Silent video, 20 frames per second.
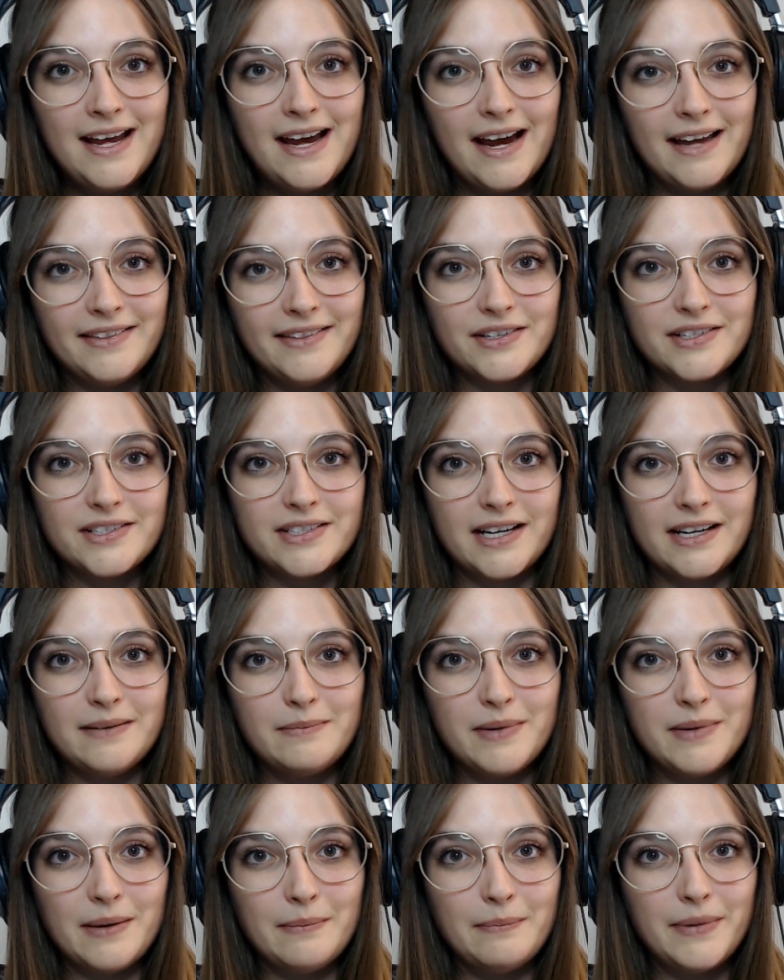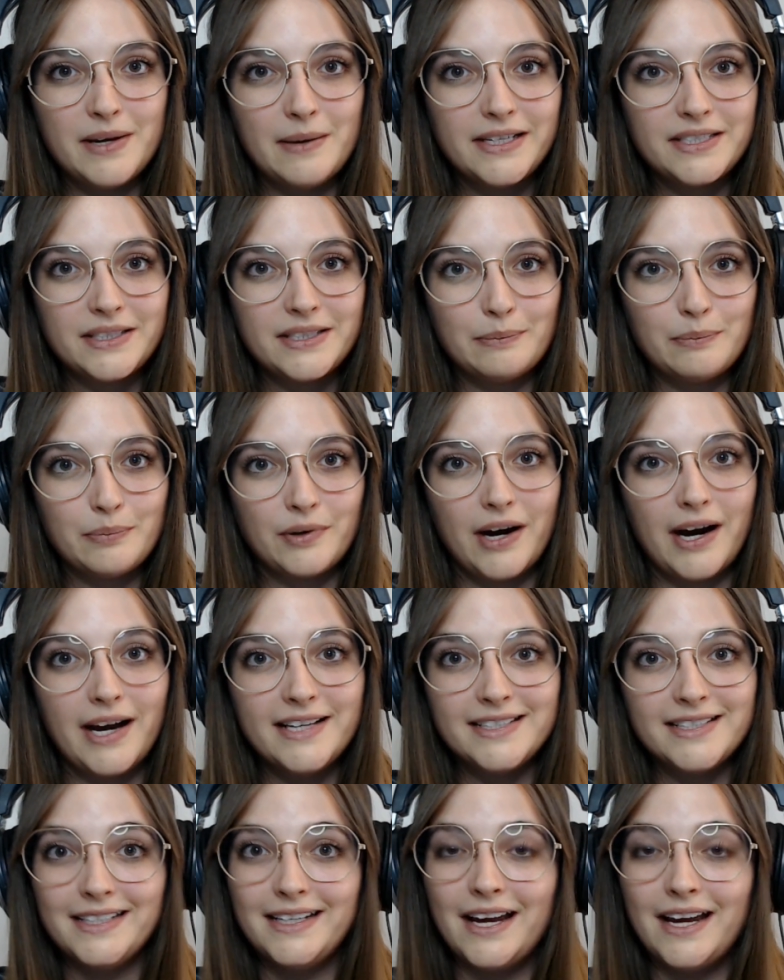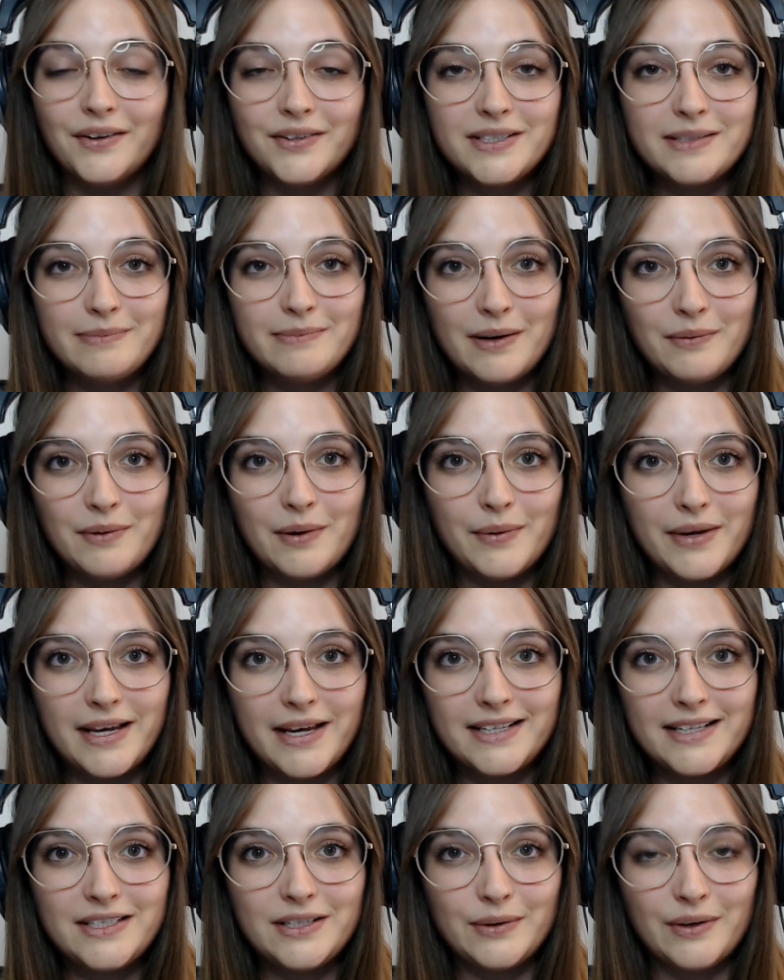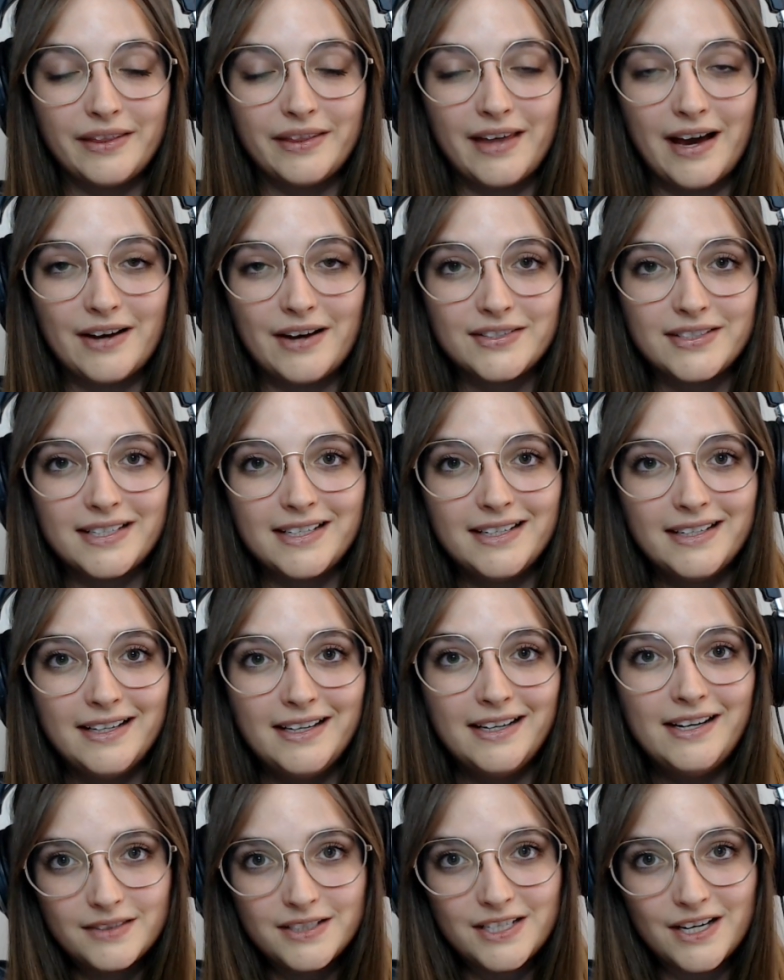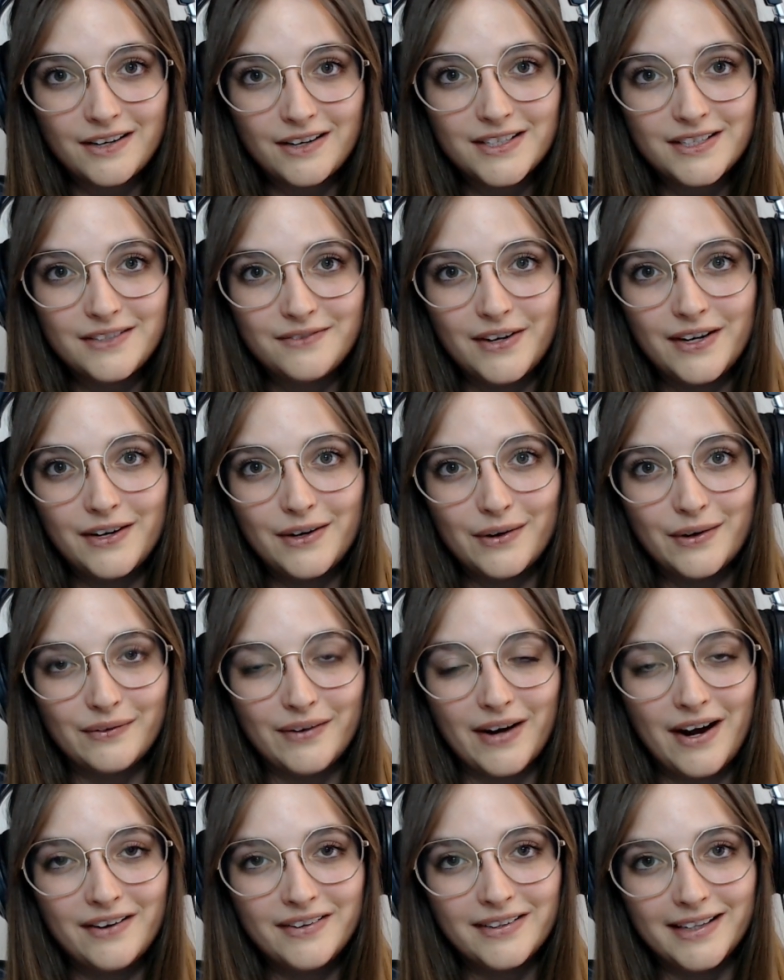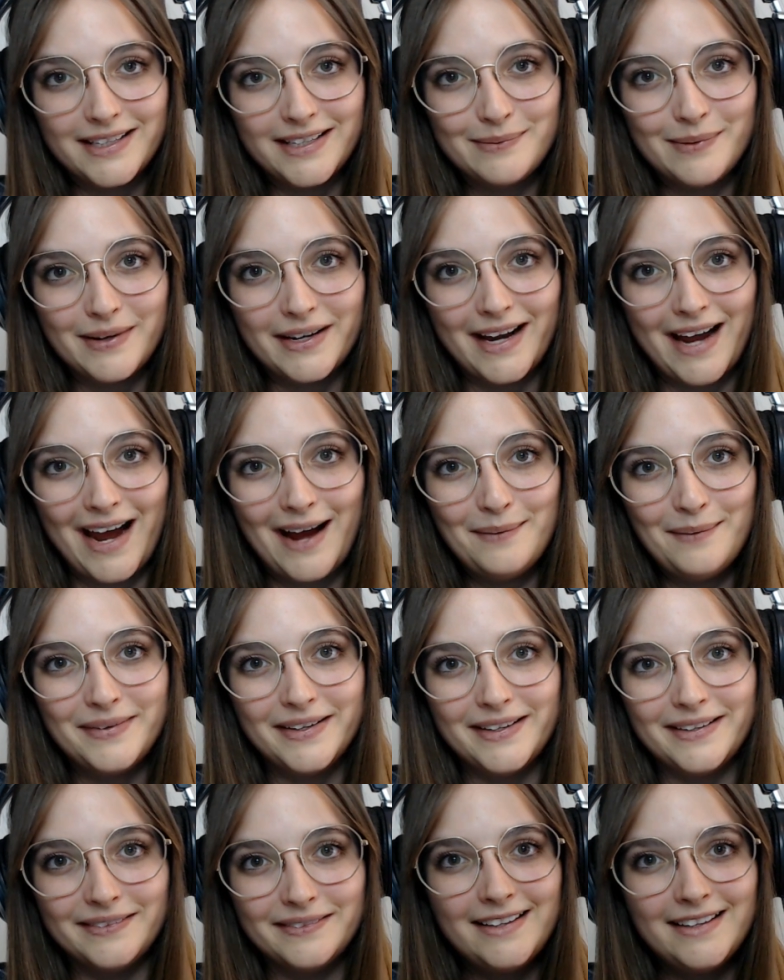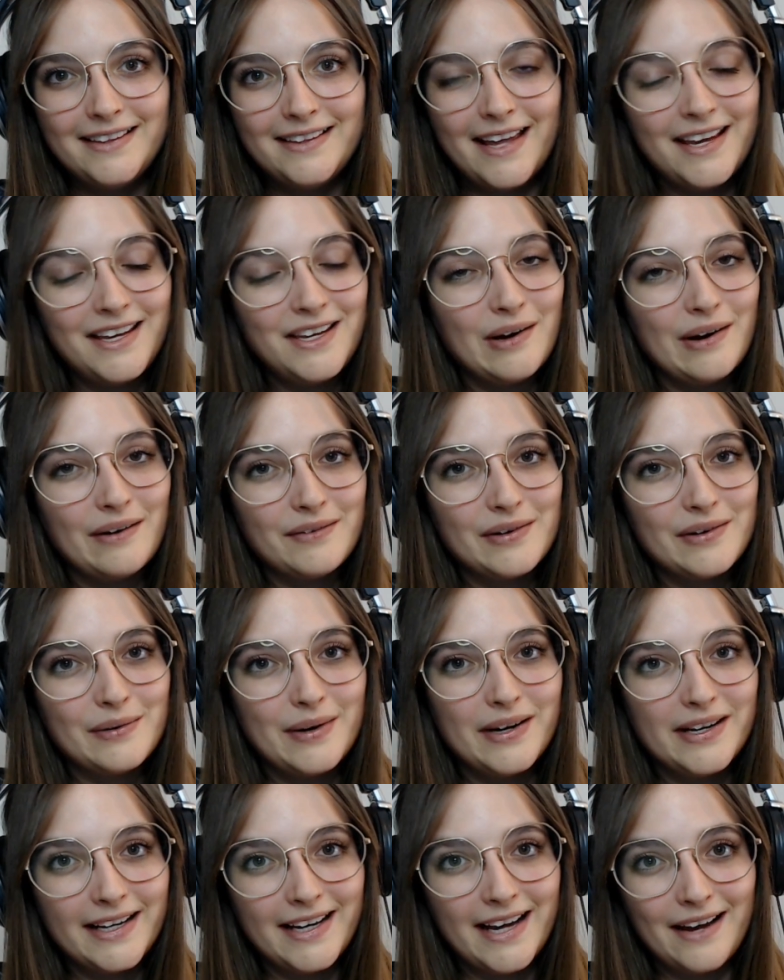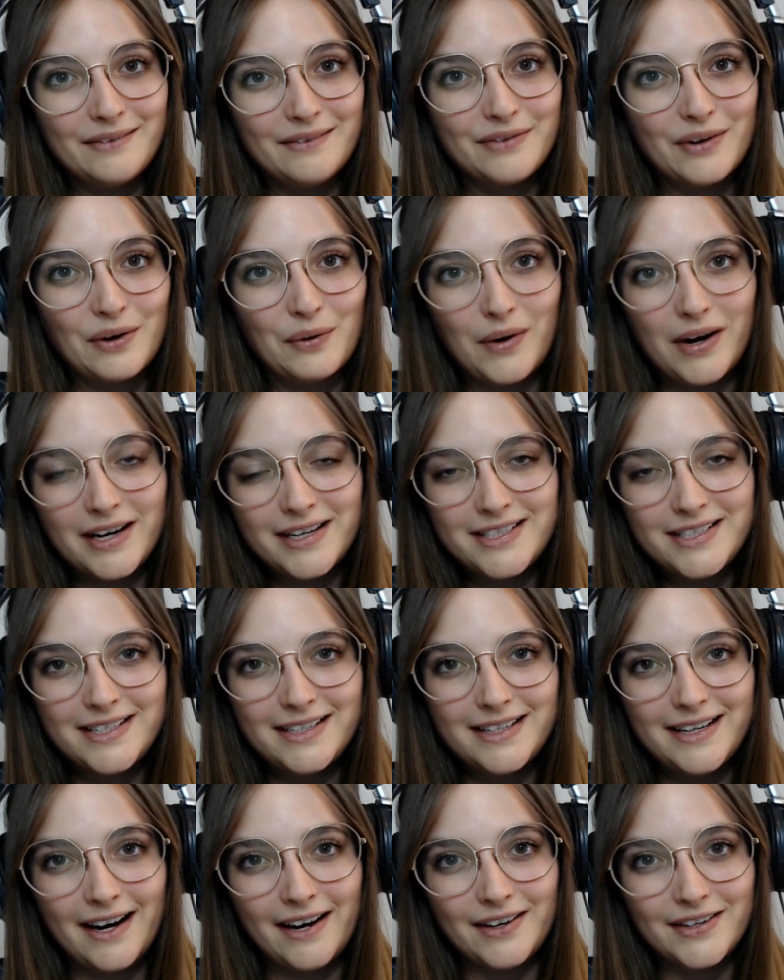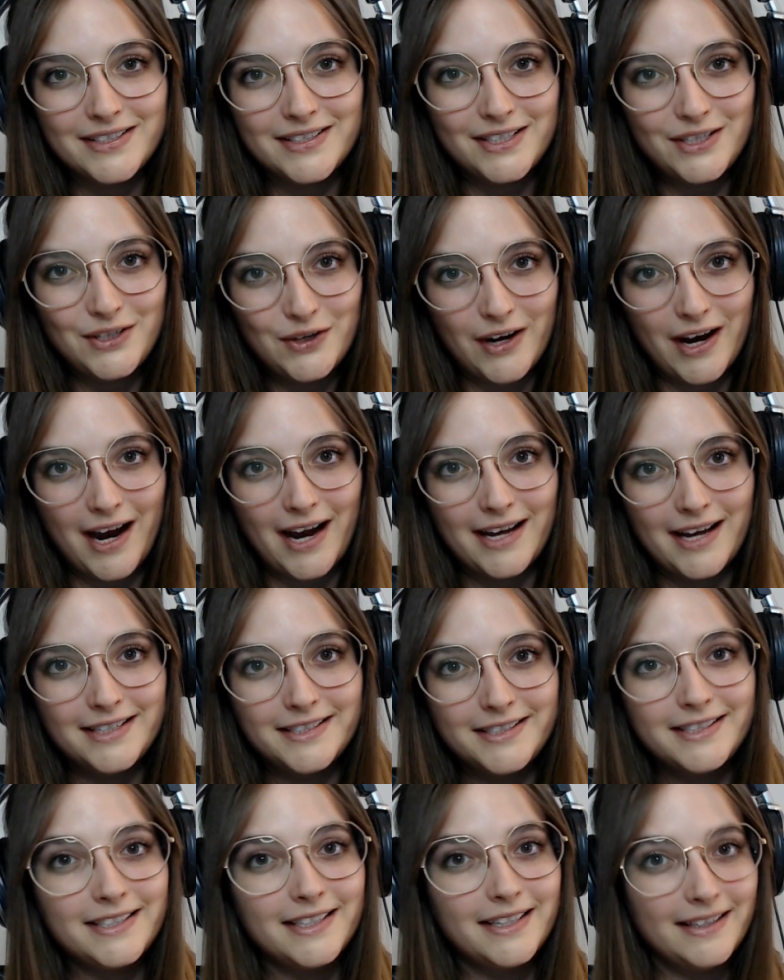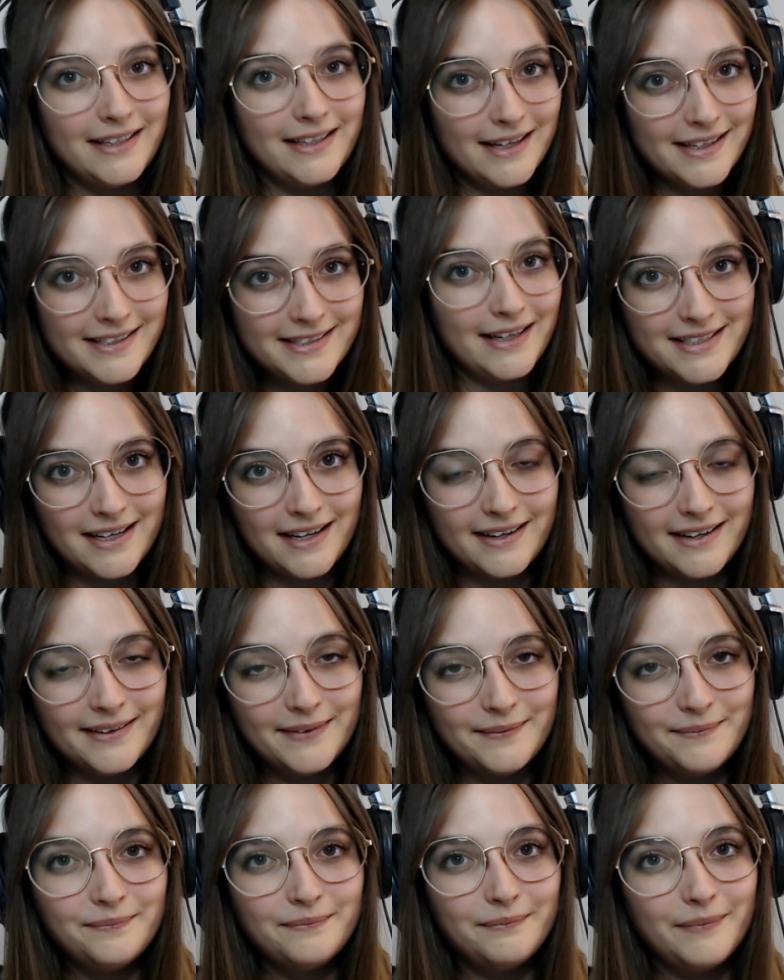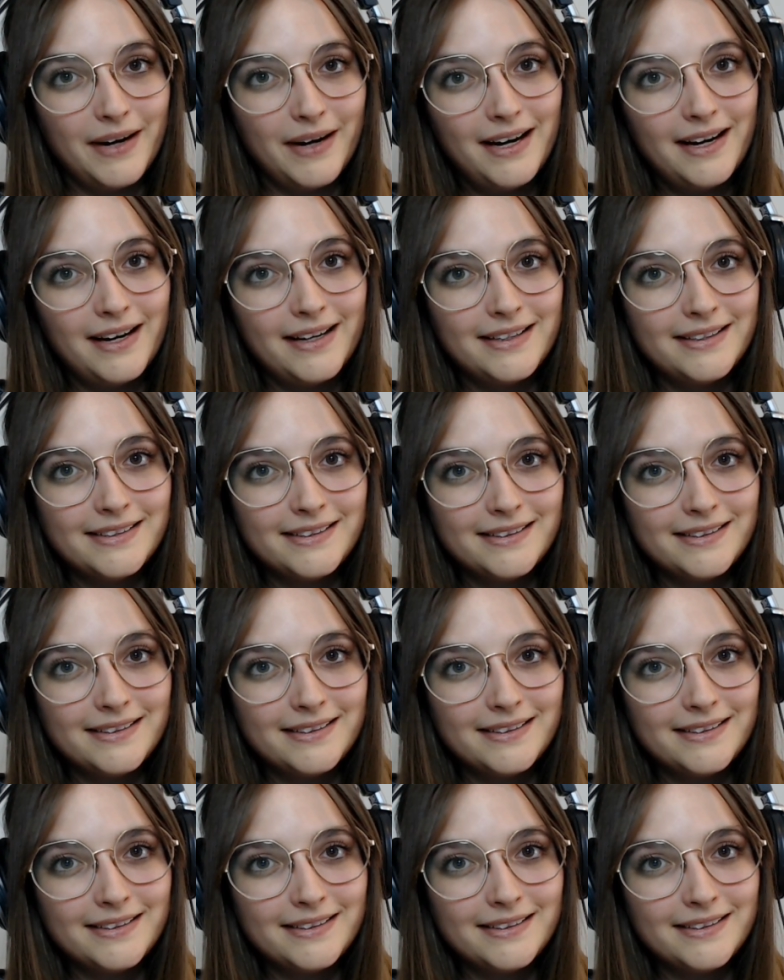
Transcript: And there's going to be a big surprise announcement when we get to 1,000. Share this video around and let's make it happen. Thank you everyone again for watching, and I'll see you guys next time. Bye.